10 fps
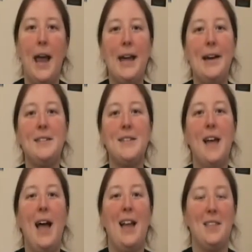Hey guys,
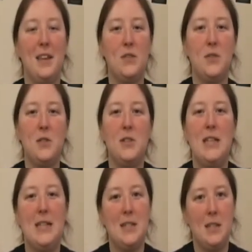and thanks for
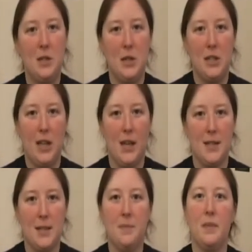tuning into the Nerd
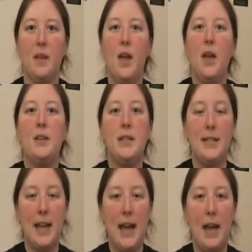Closet.
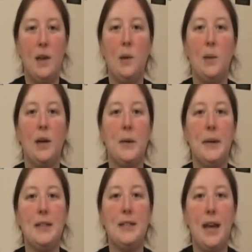Today, we're
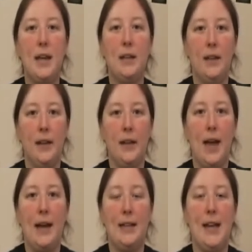going to take a look
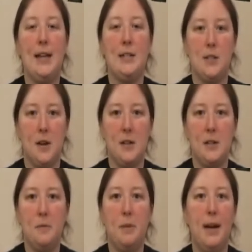at getting
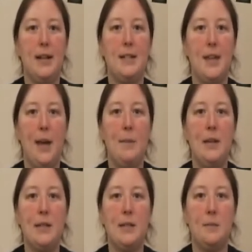started by
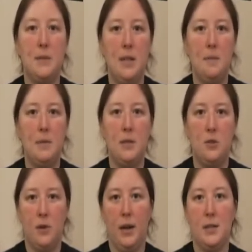examining some tips and
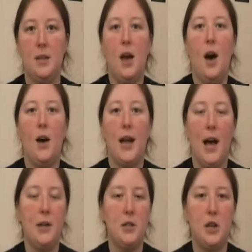tricks on
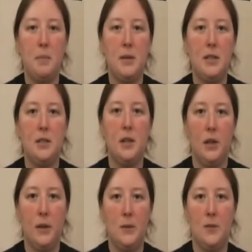how to jump into the
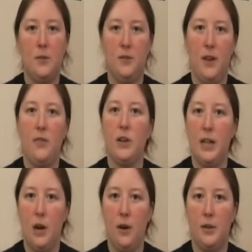clothes of your favorite
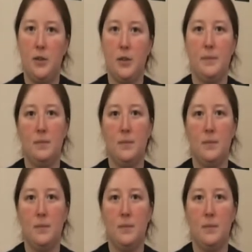character.